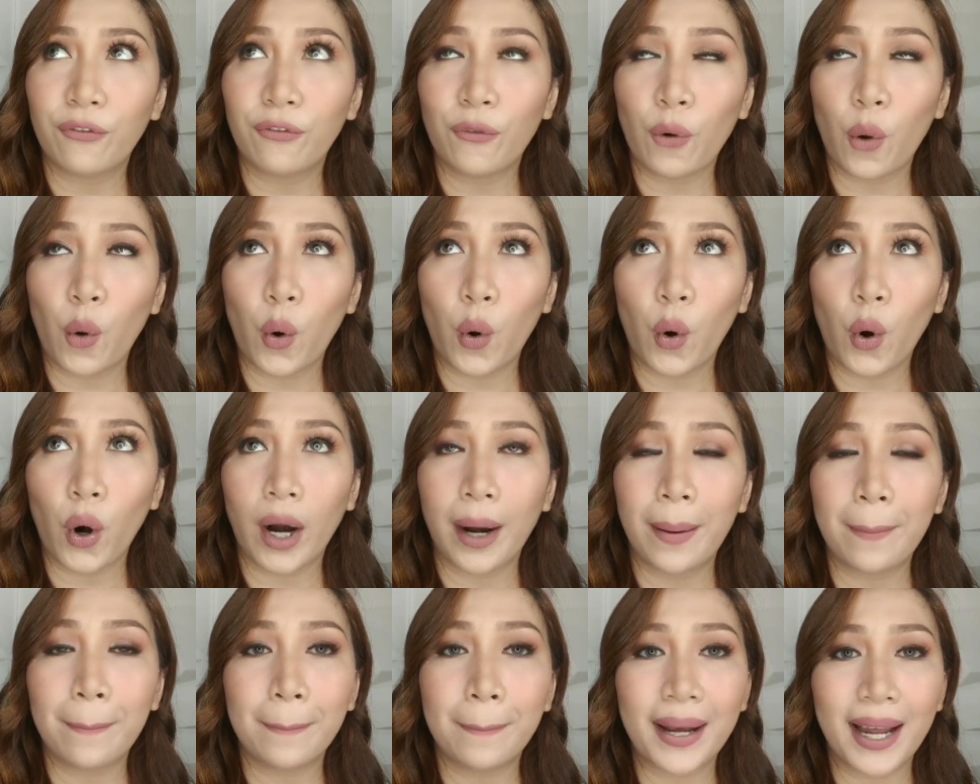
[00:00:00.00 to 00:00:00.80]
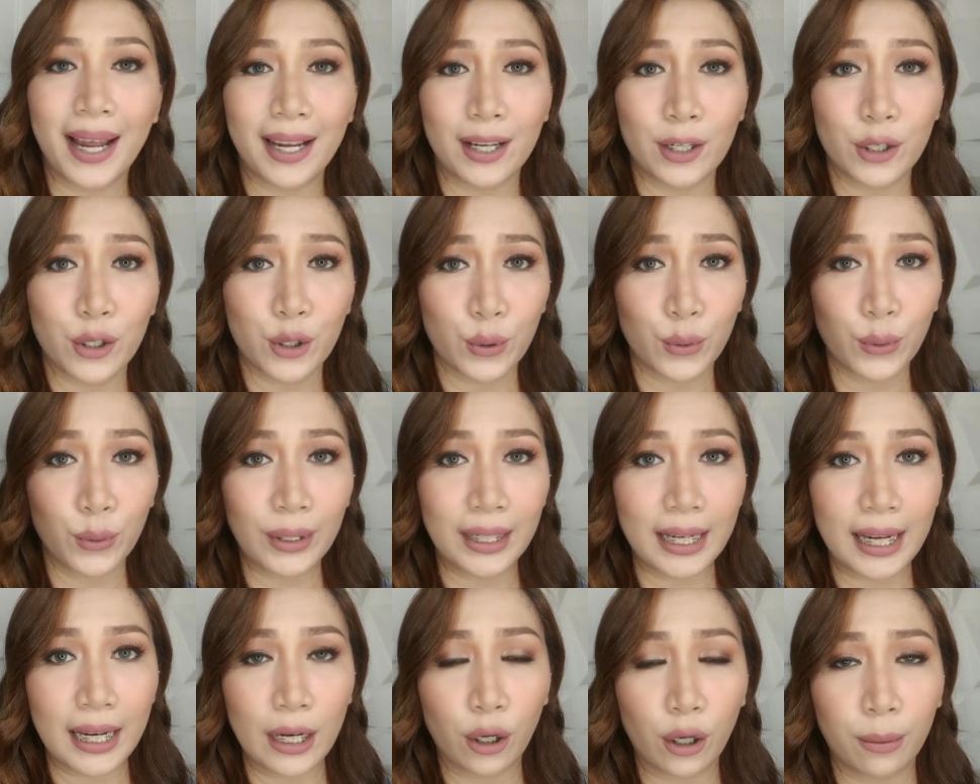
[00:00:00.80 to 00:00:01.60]
for my
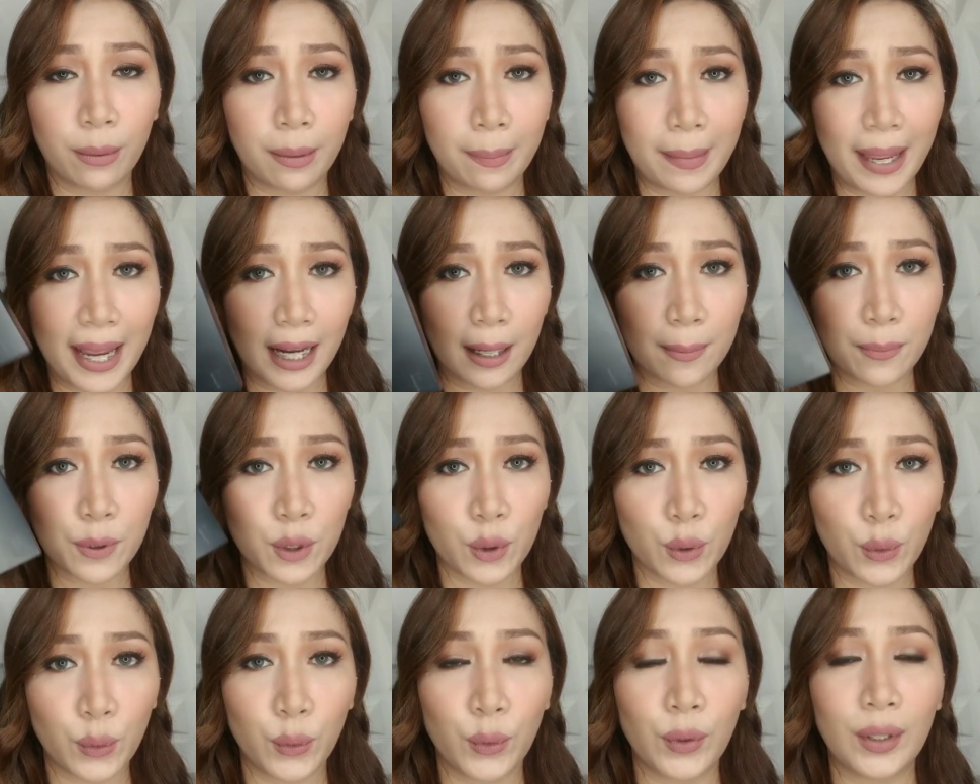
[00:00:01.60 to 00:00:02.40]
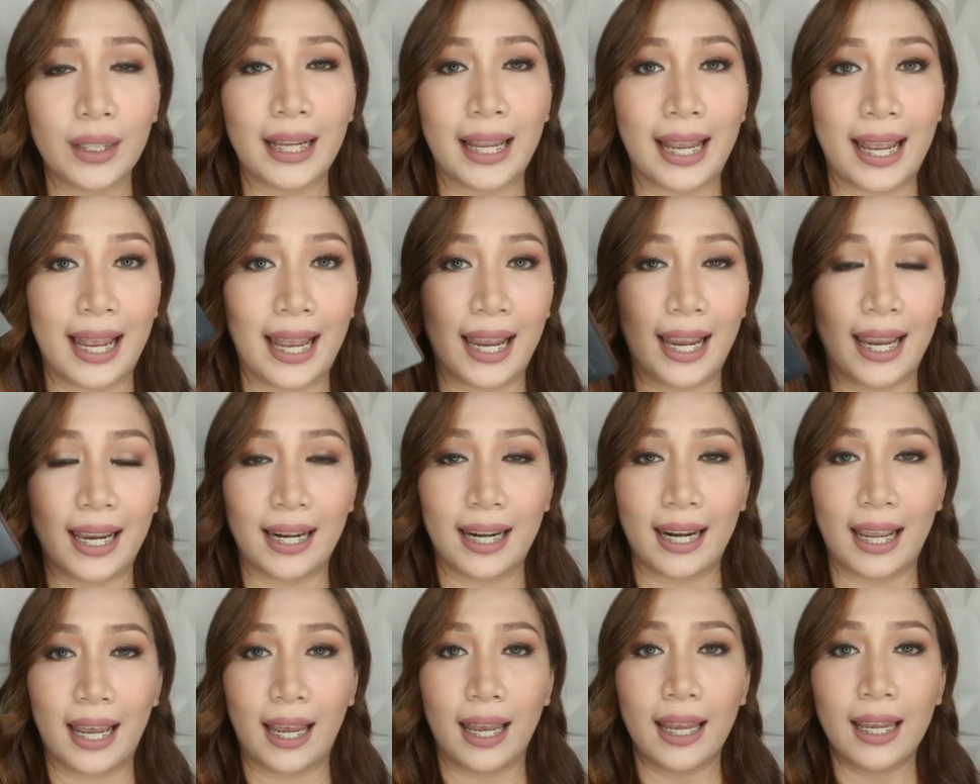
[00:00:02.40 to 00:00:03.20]
schooling, or my makeup school
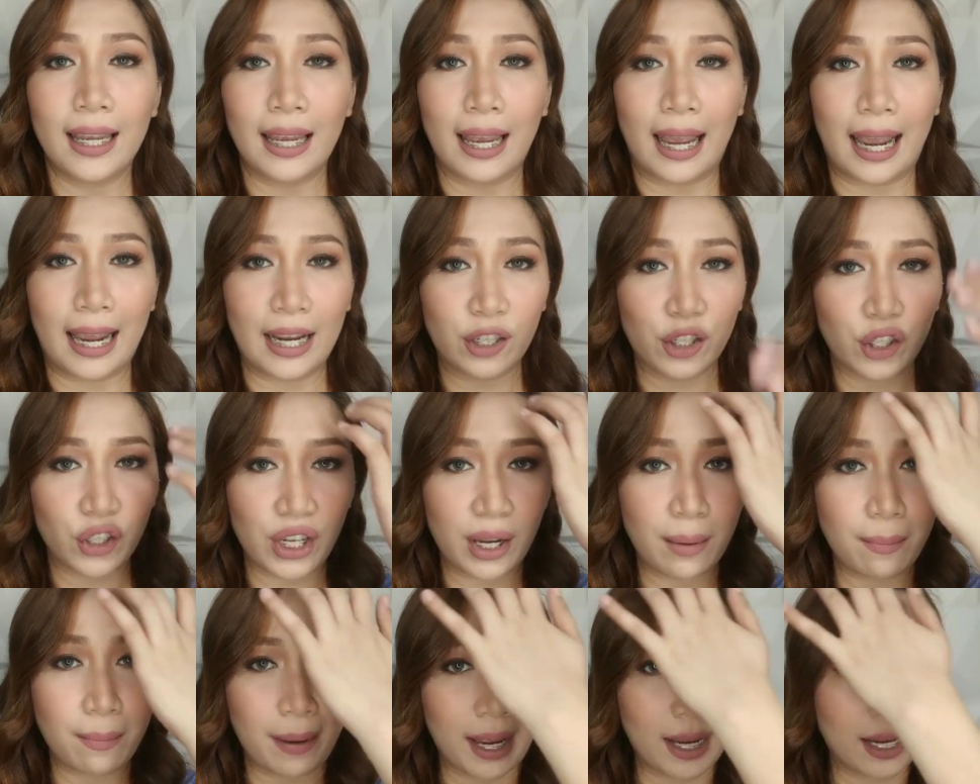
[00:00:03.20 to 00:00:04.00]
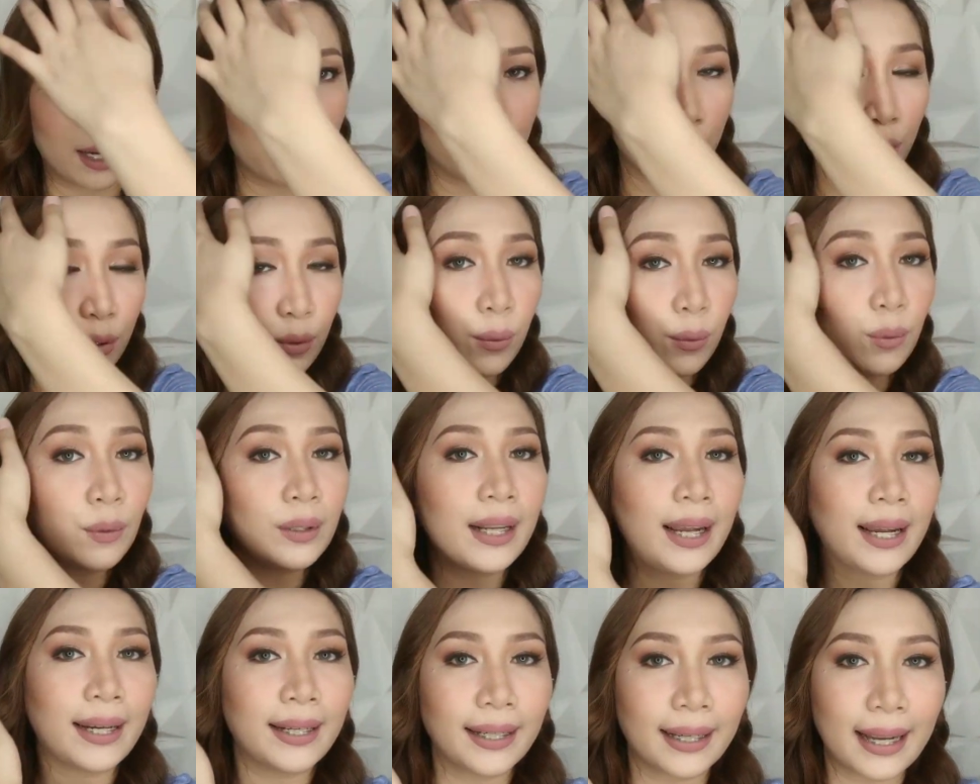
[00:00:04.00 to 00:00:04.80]
and HD makeup school
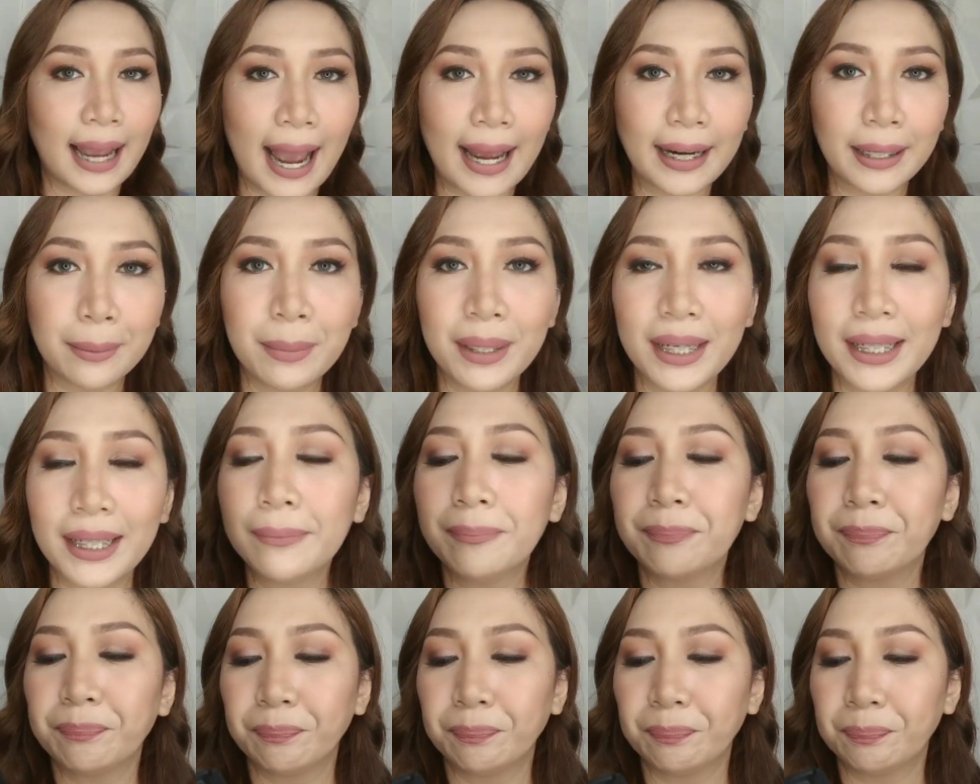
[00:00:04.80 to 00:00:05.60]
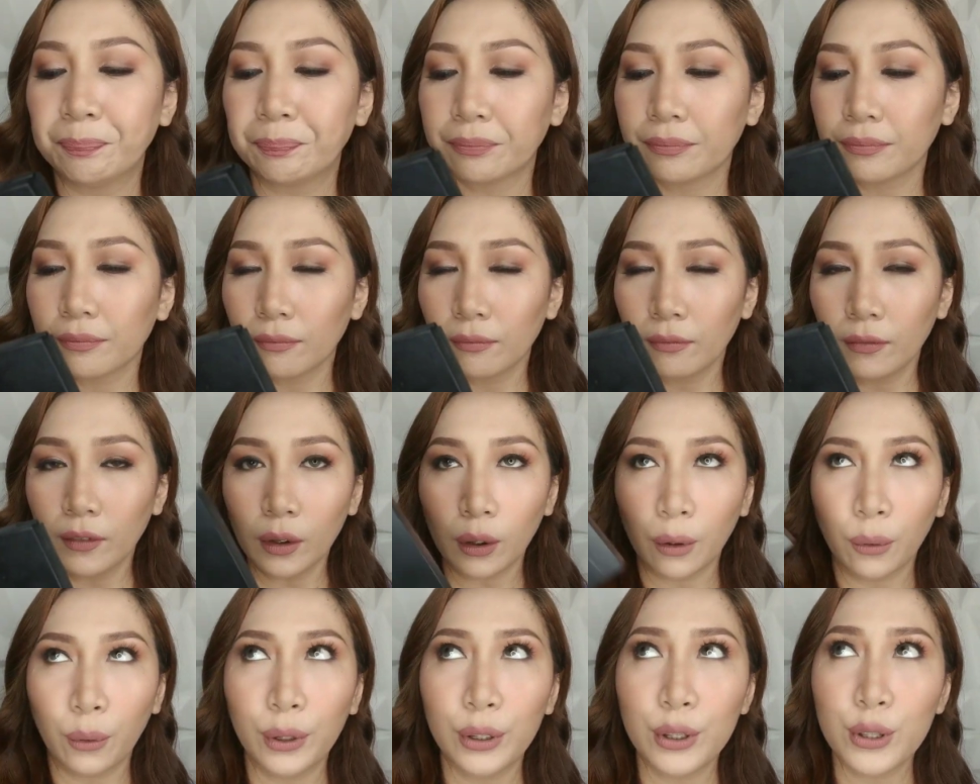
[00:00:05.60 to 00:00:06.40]
and academy,
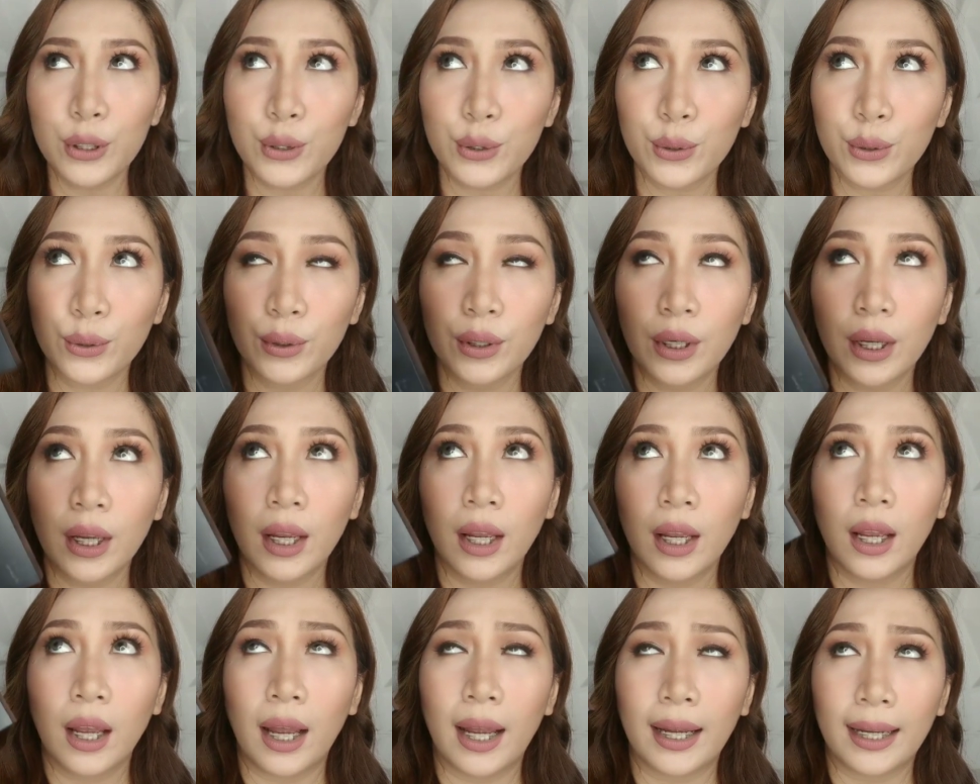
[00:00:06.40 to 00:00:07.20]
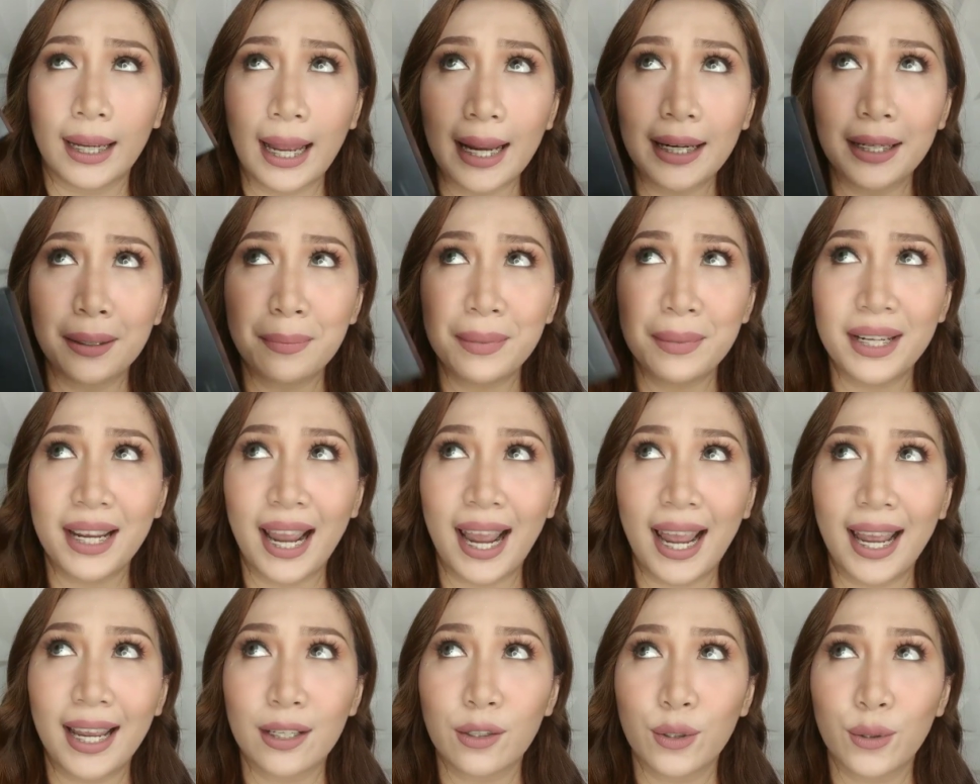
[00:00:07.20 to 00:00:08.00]
or academy
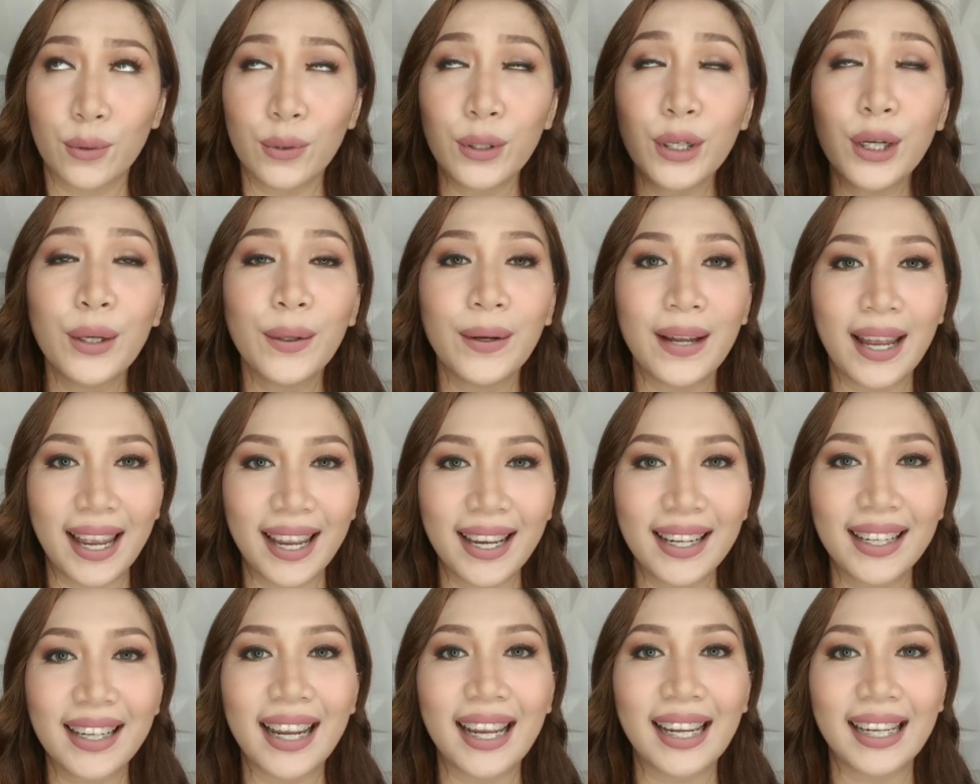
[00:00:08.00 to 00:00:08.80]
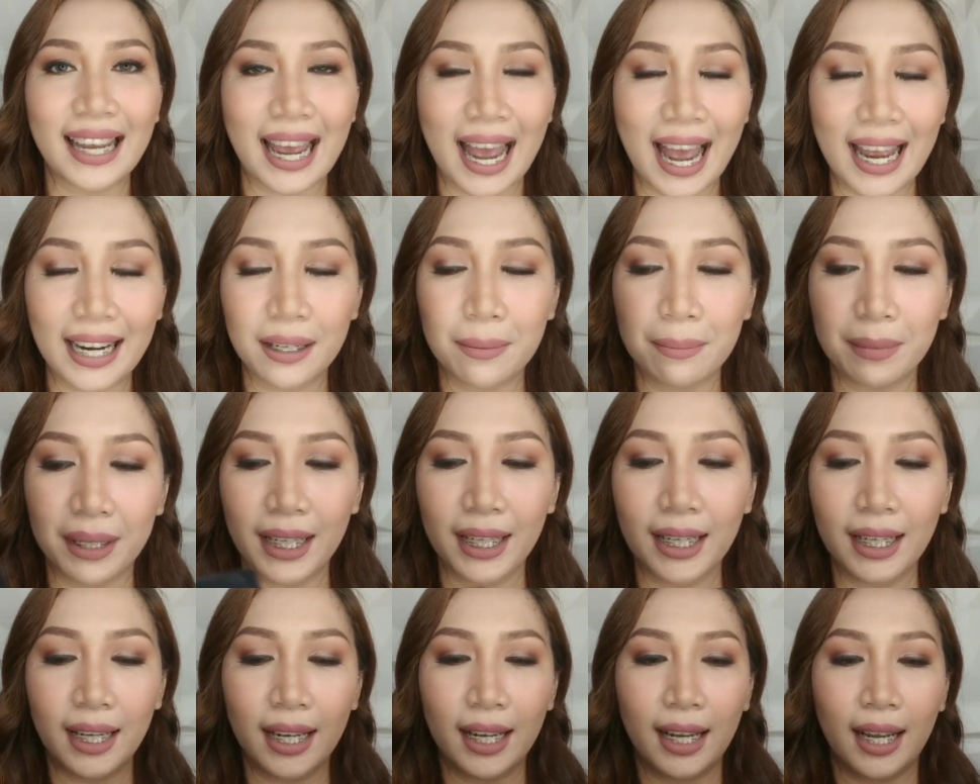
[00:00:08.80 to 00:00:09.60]
studio and
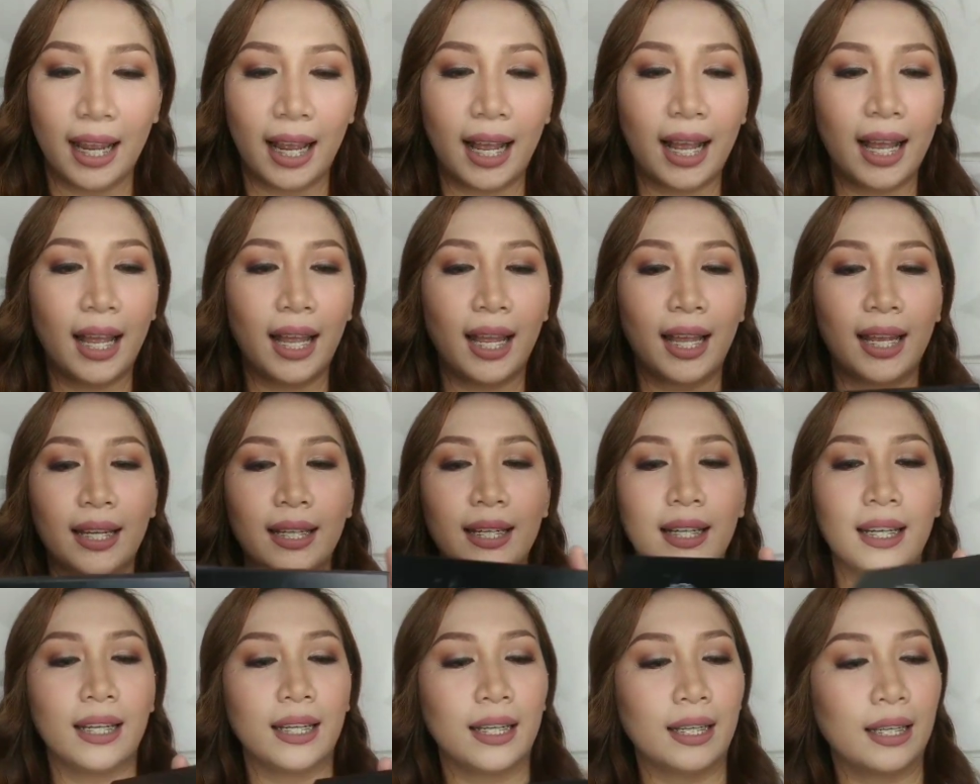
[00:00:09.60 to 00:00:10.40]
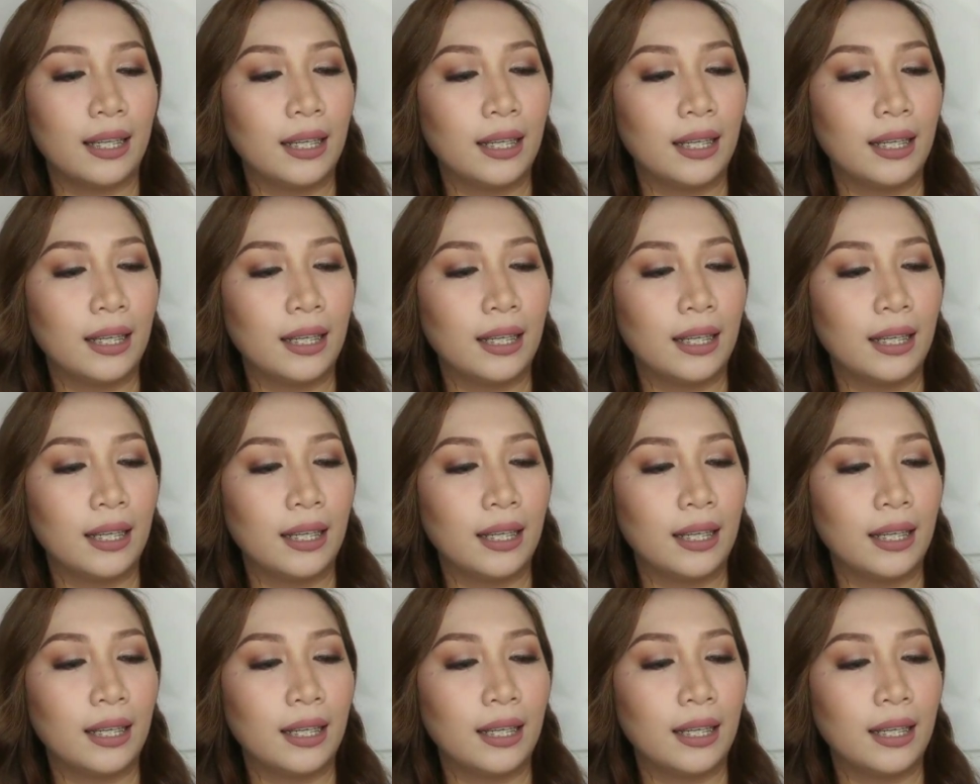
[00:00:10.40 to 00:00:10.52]
academy. And